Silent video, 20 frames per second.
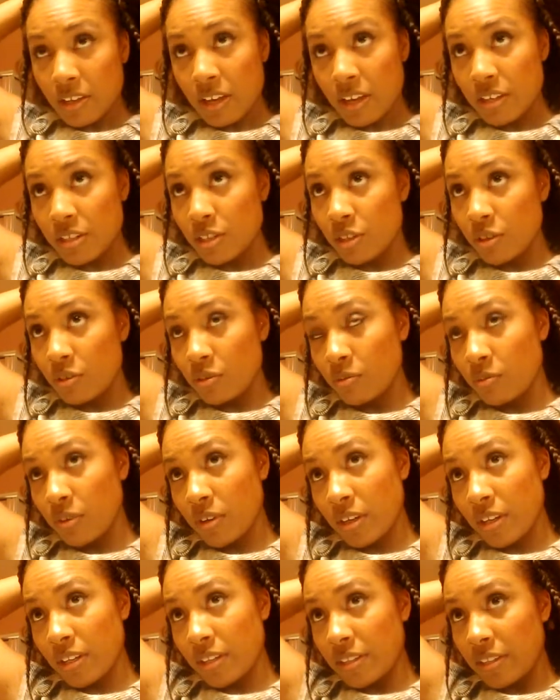I don't
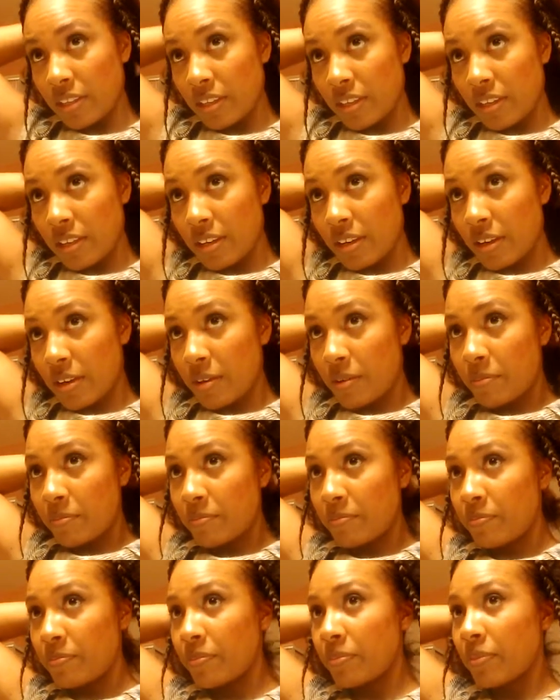want the
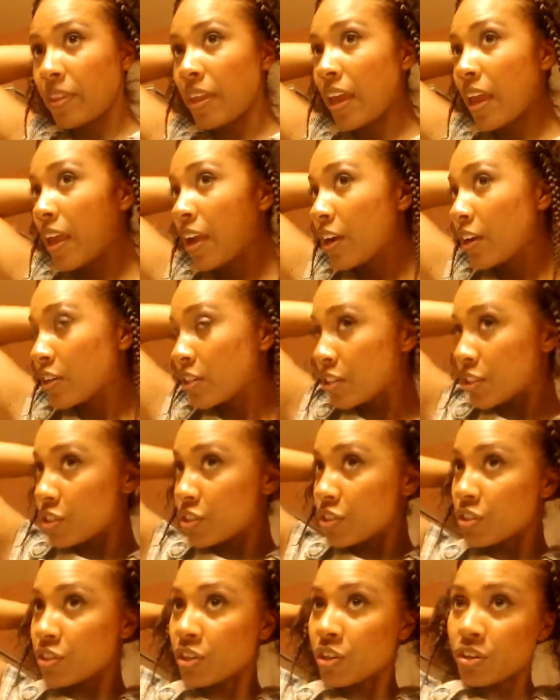um, hair to
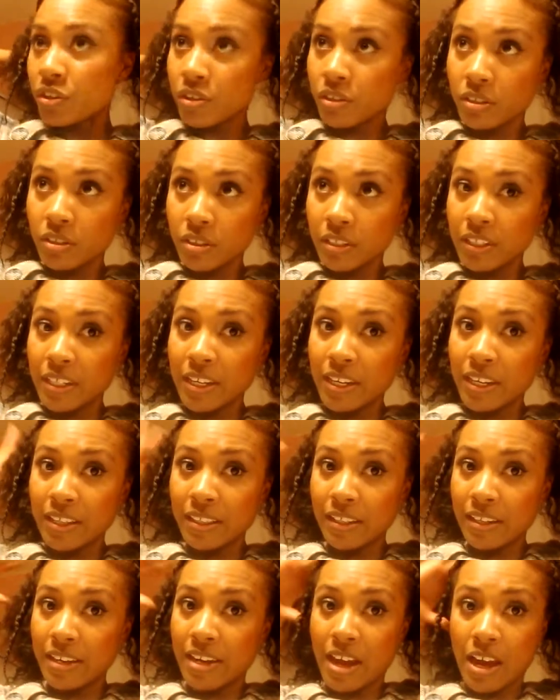start getting
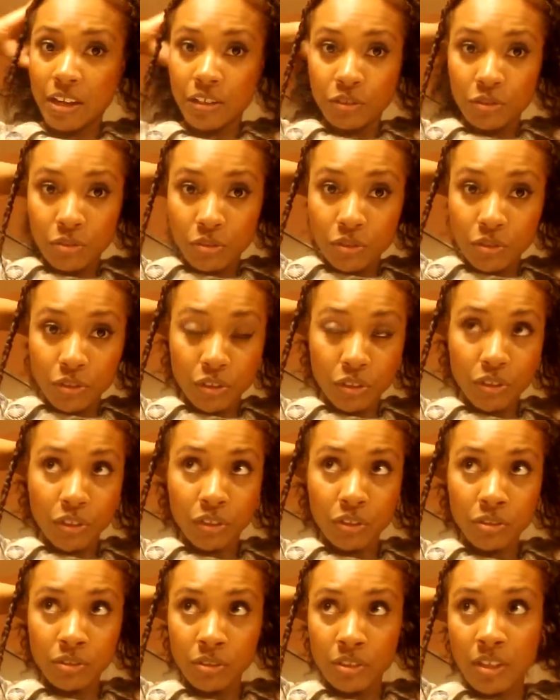the natural
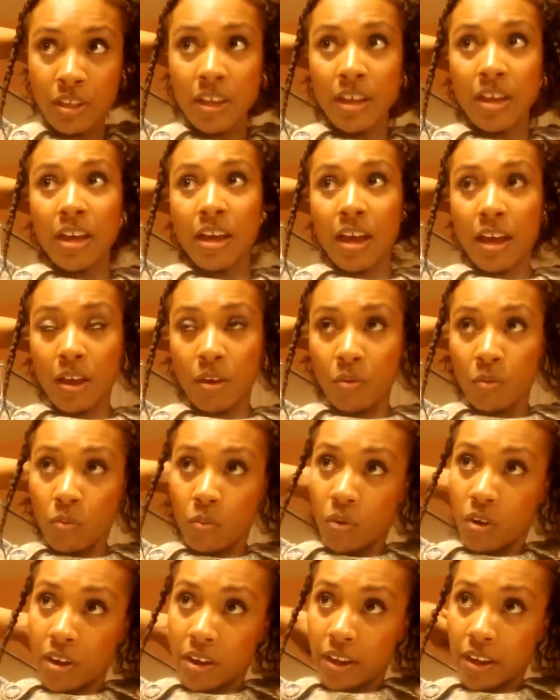curl. I
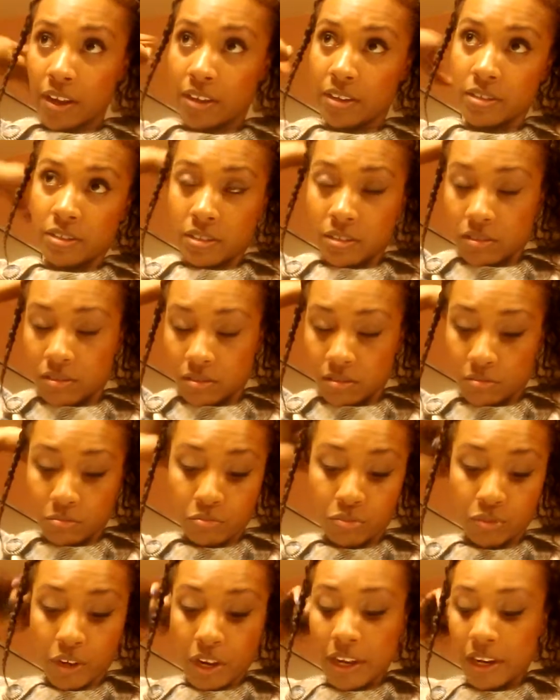want it
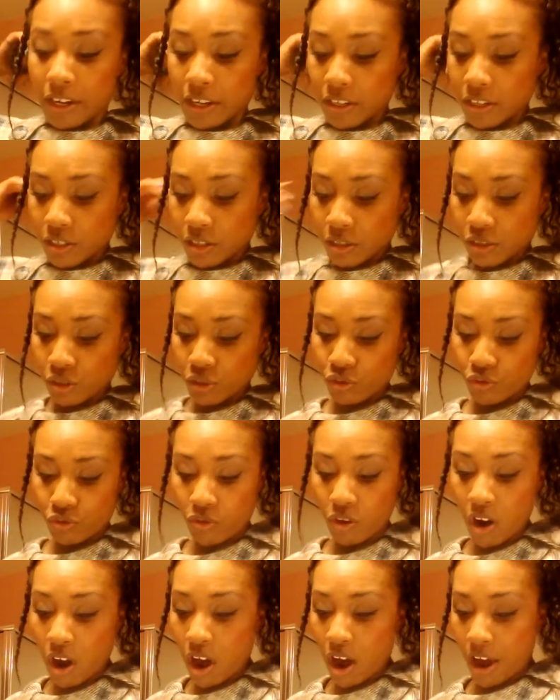braided
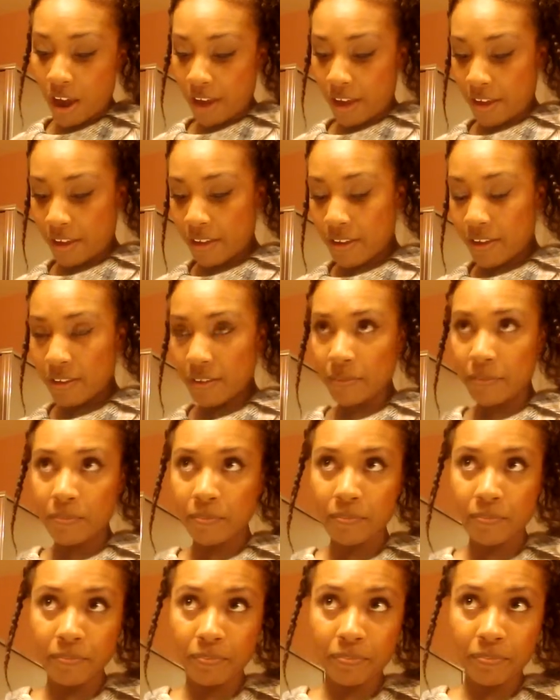dry.
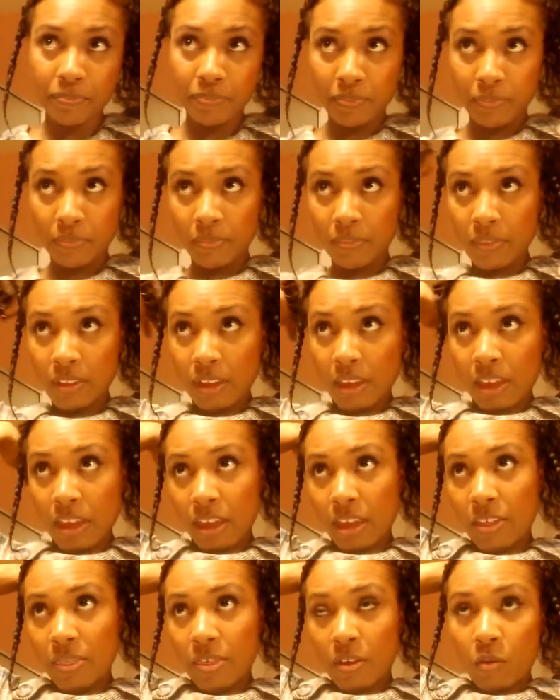
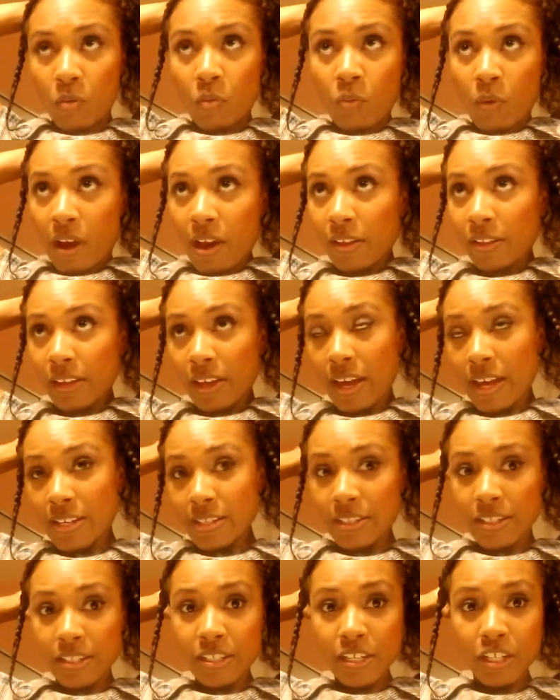And then while it has
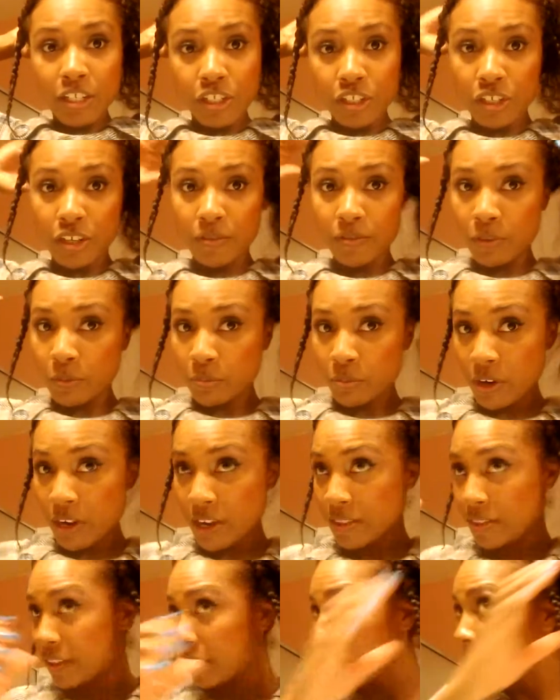the tension of the
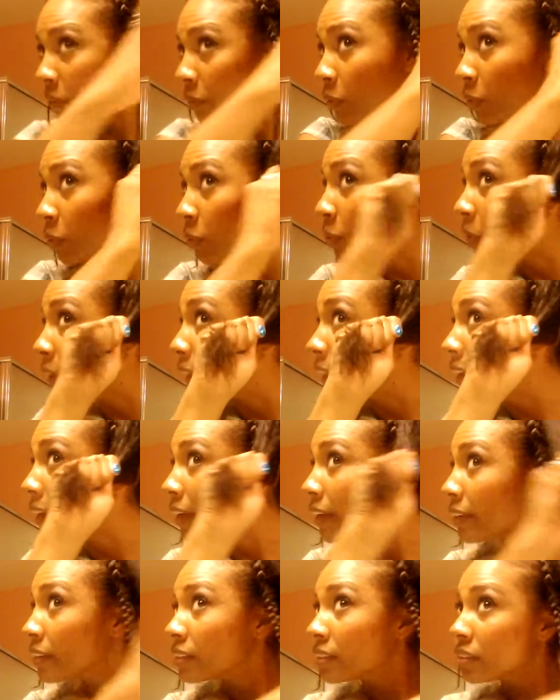braid, then I will wet
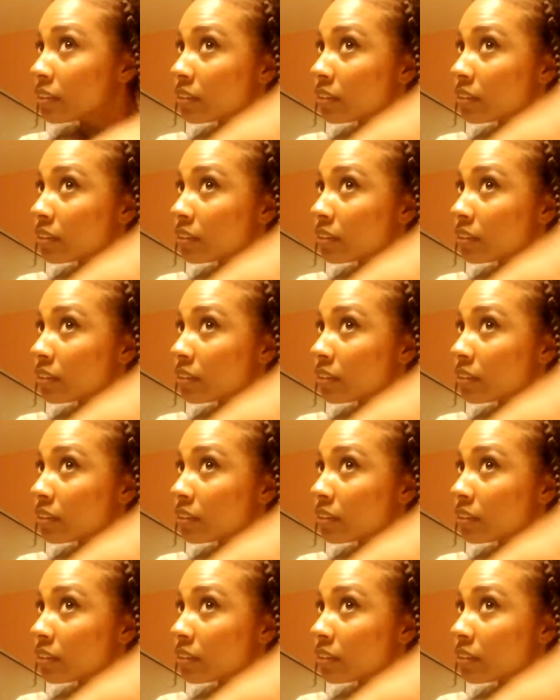it